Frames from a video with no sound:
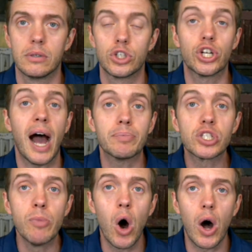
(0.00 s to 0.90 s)
Shop
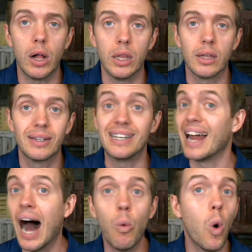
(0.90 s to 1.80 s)
small,
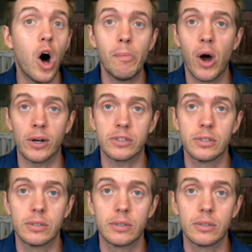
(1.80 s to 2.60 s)
not Walmart.